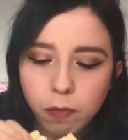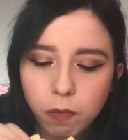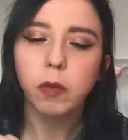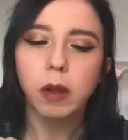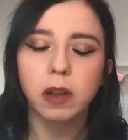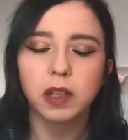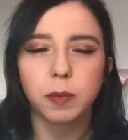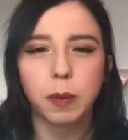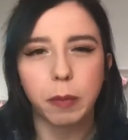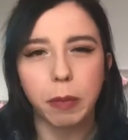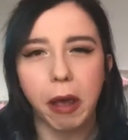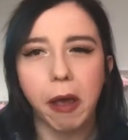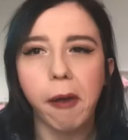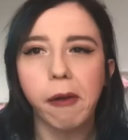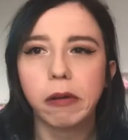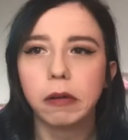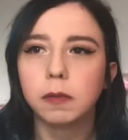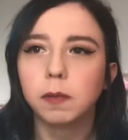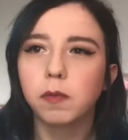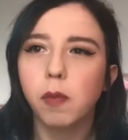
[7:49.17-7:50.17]
That's a bit
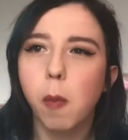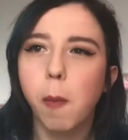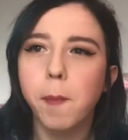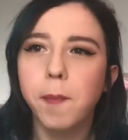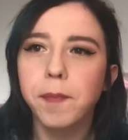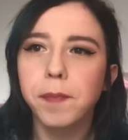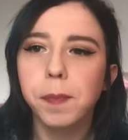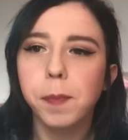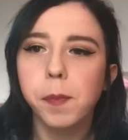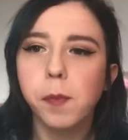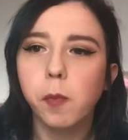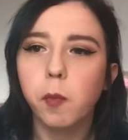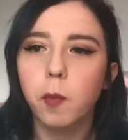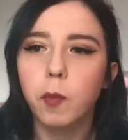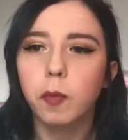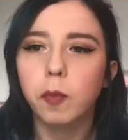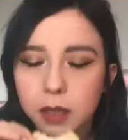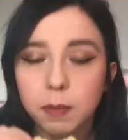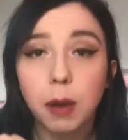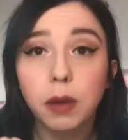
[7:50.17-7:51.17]
better.
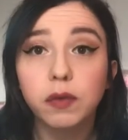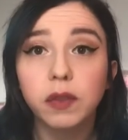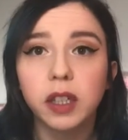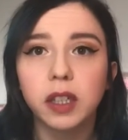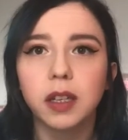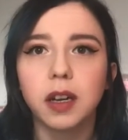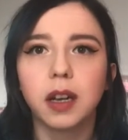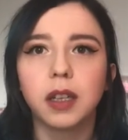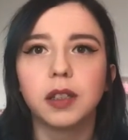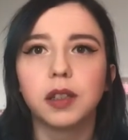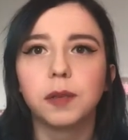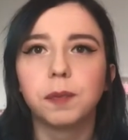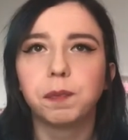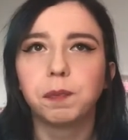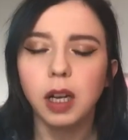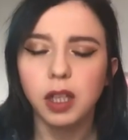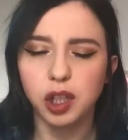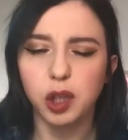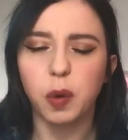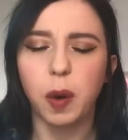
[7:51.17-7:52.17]
Smell really nice.
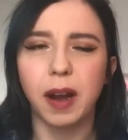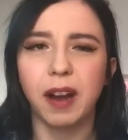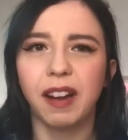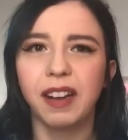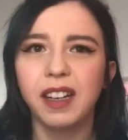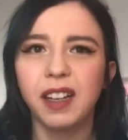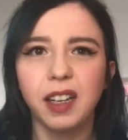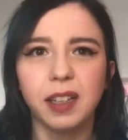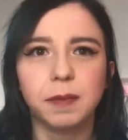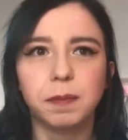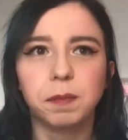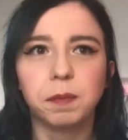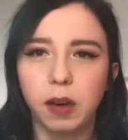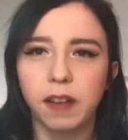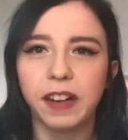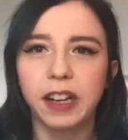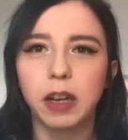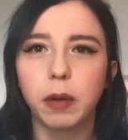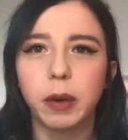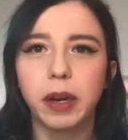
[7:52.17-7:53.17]
I actually quite like it. I
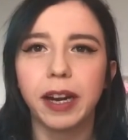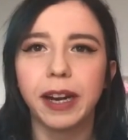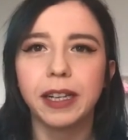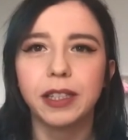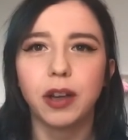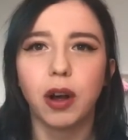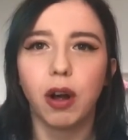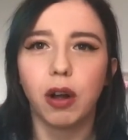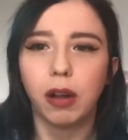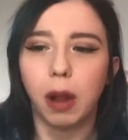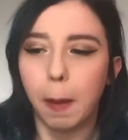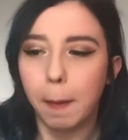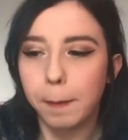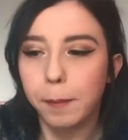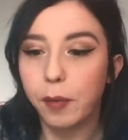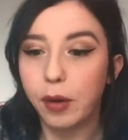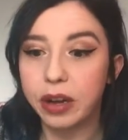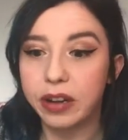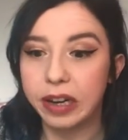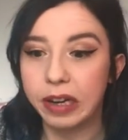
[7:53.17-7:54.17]
feel like I want to eat it all.
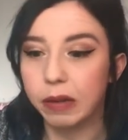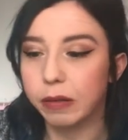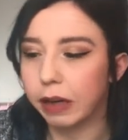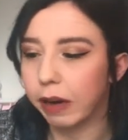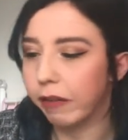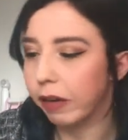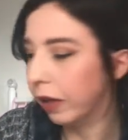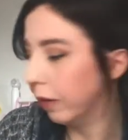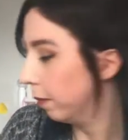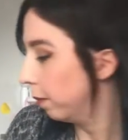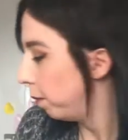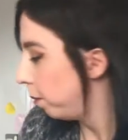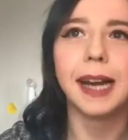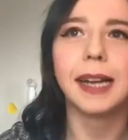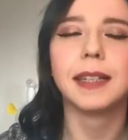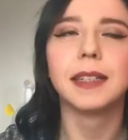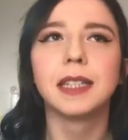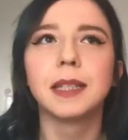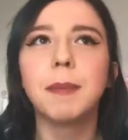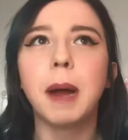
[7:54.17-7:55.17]
Put it down, go on.
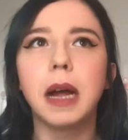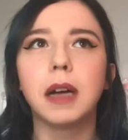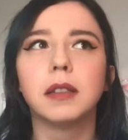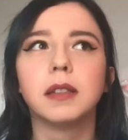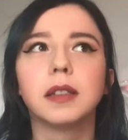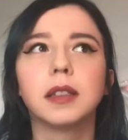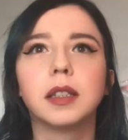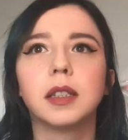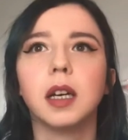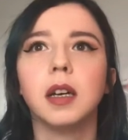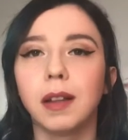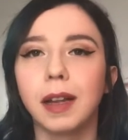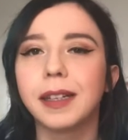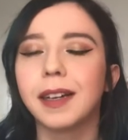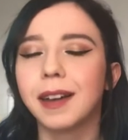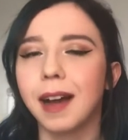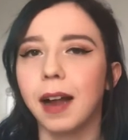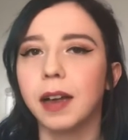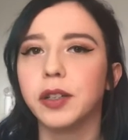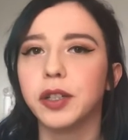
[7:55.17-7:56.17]
It smells like
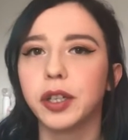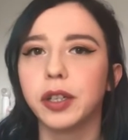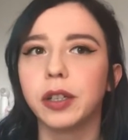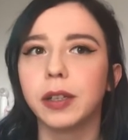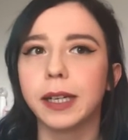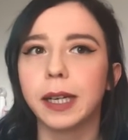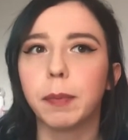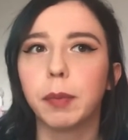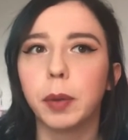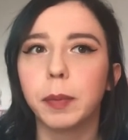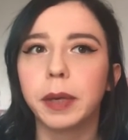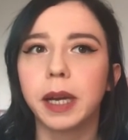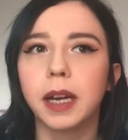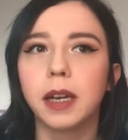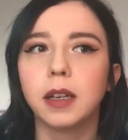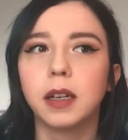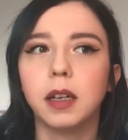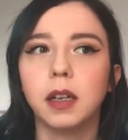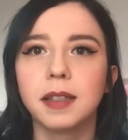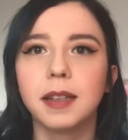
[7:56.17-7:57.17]
a candle, like a
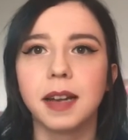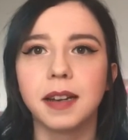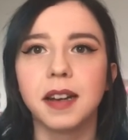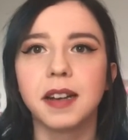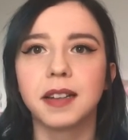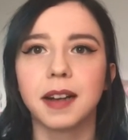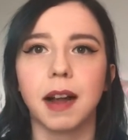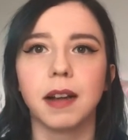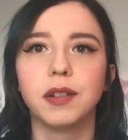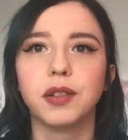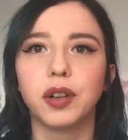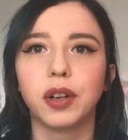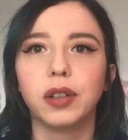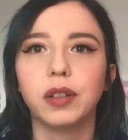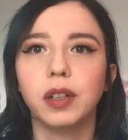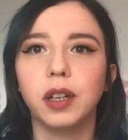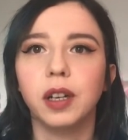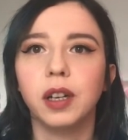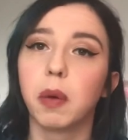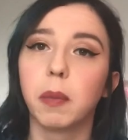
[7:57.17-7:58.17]
pumpkin scented
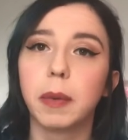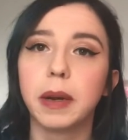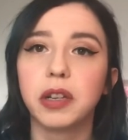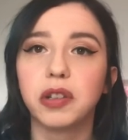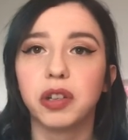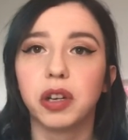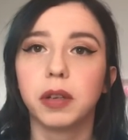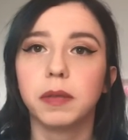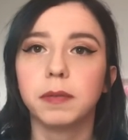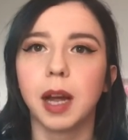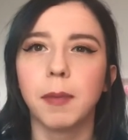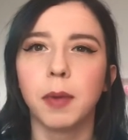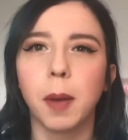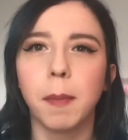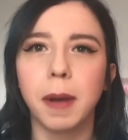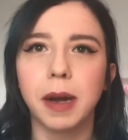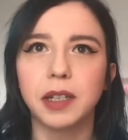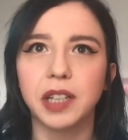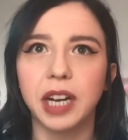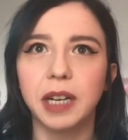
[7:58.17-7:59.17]
candle, which I'm
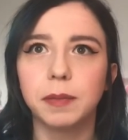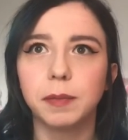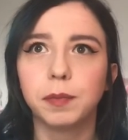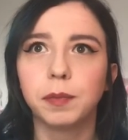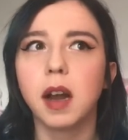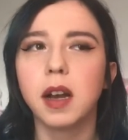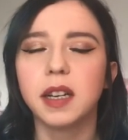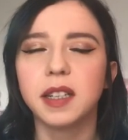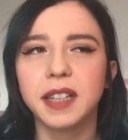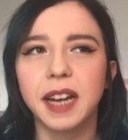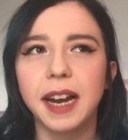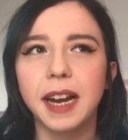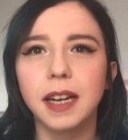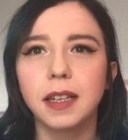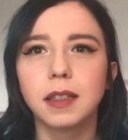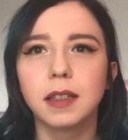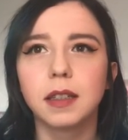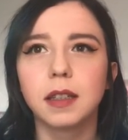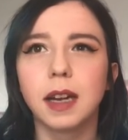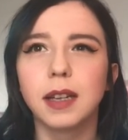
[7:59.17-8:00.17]
not mad at. And it
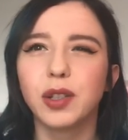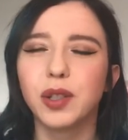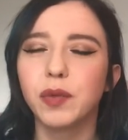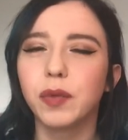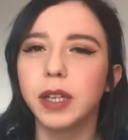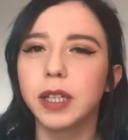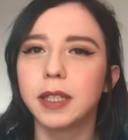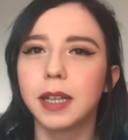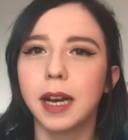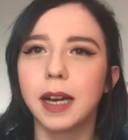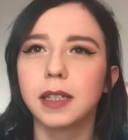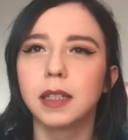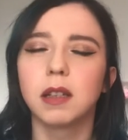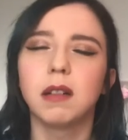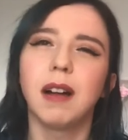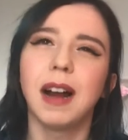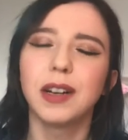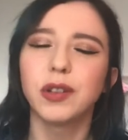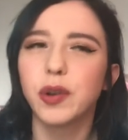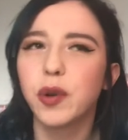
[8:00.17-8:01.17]
tastes, it doesn't taste,
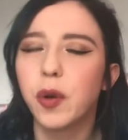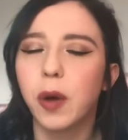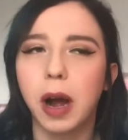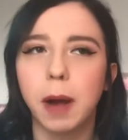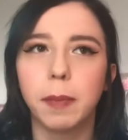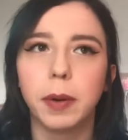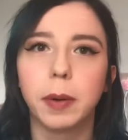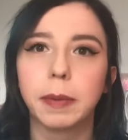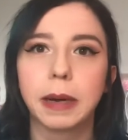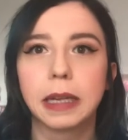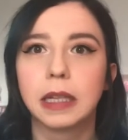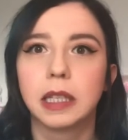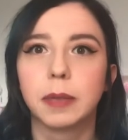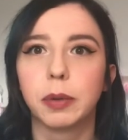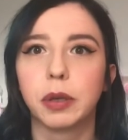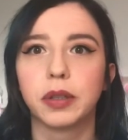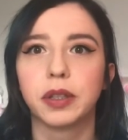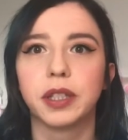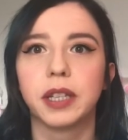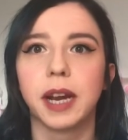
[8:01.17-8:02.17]
oh, I don't know how pumpkin's
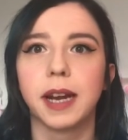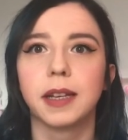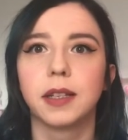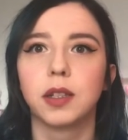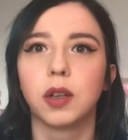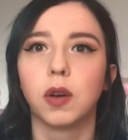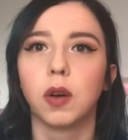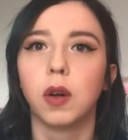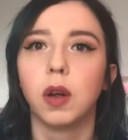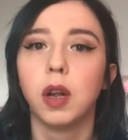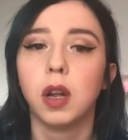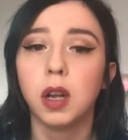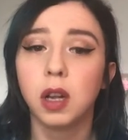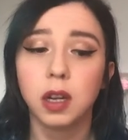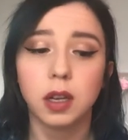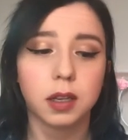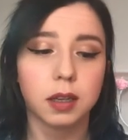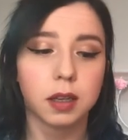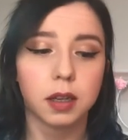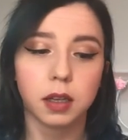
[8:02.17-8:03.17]
supposed to taste. So
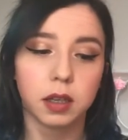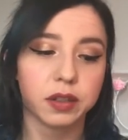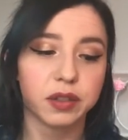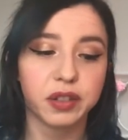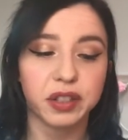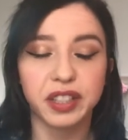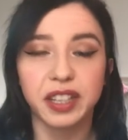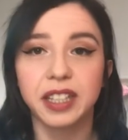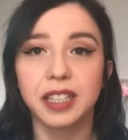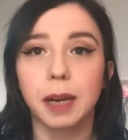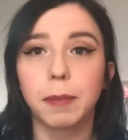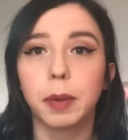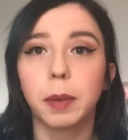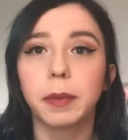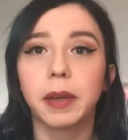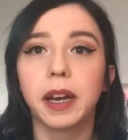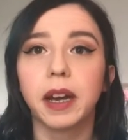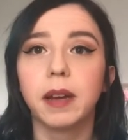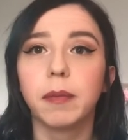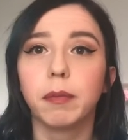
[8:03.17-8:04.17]
does it taste like
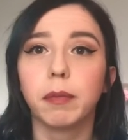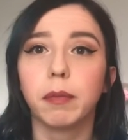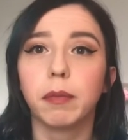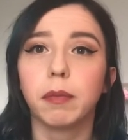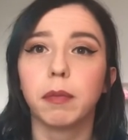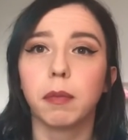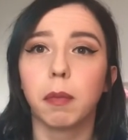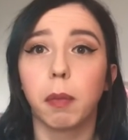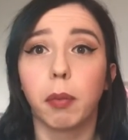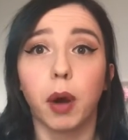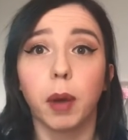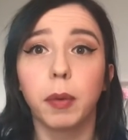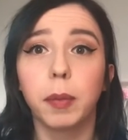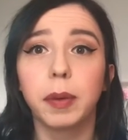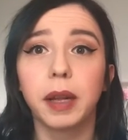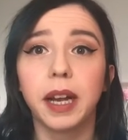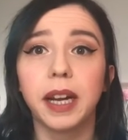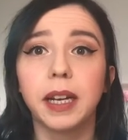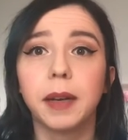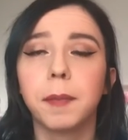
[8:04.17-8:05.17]
pumpkin?
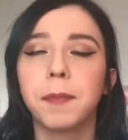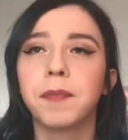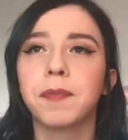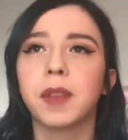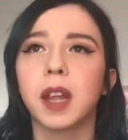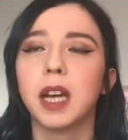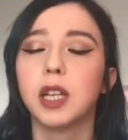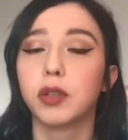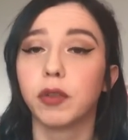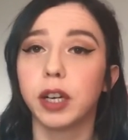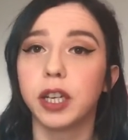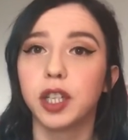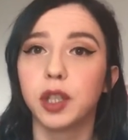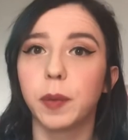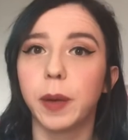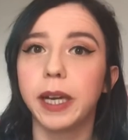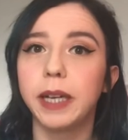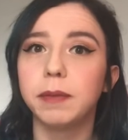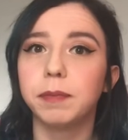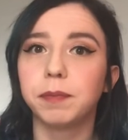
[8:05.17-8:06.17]
Probably. It's really
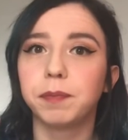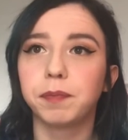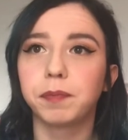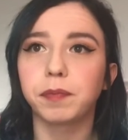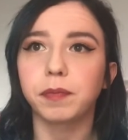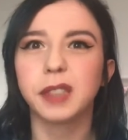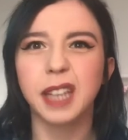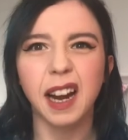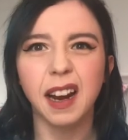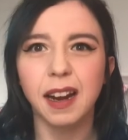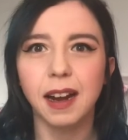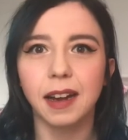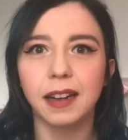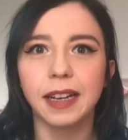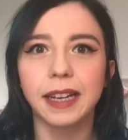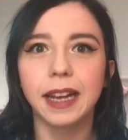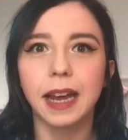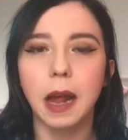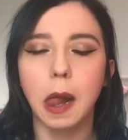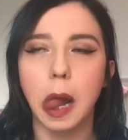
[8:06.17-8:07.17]
sweet. Yeah, I
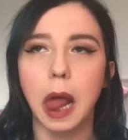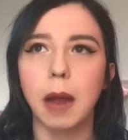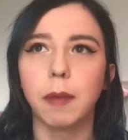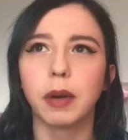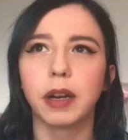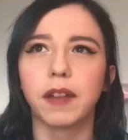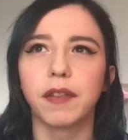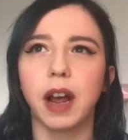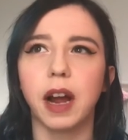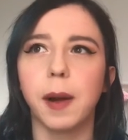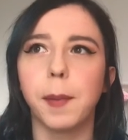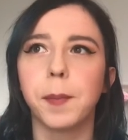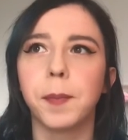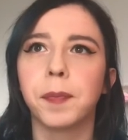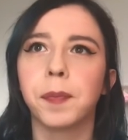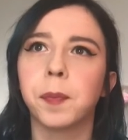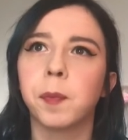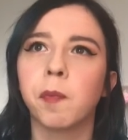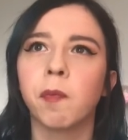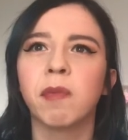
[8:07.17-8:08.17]
like it. I'm going to give that
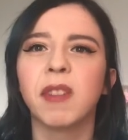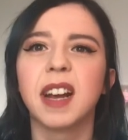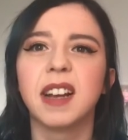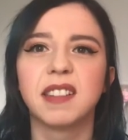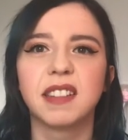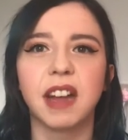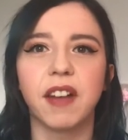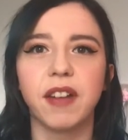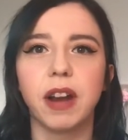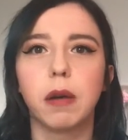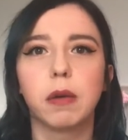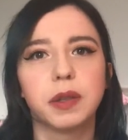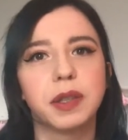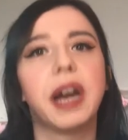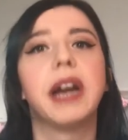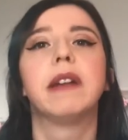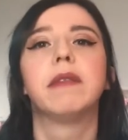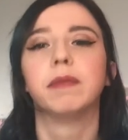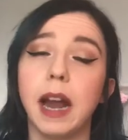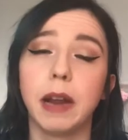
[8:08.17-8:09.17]
a 7 out of
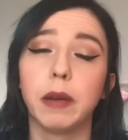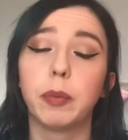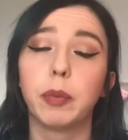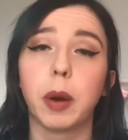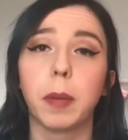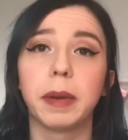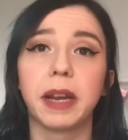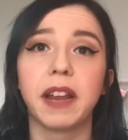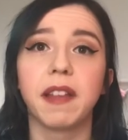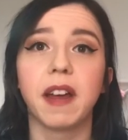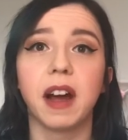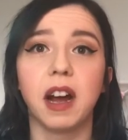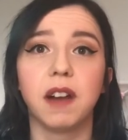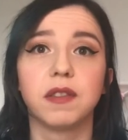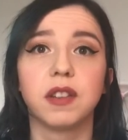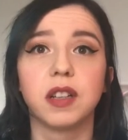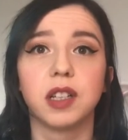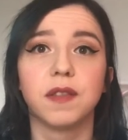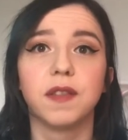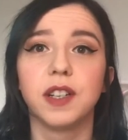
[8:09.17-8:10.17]
10. I'll probably eat that
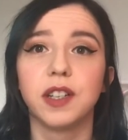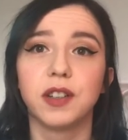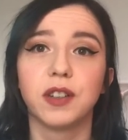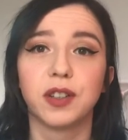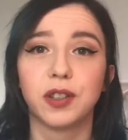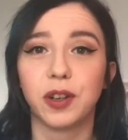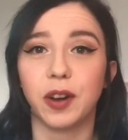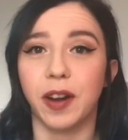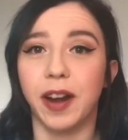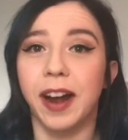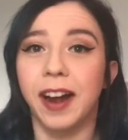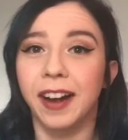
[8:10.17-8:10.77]
after this video is done.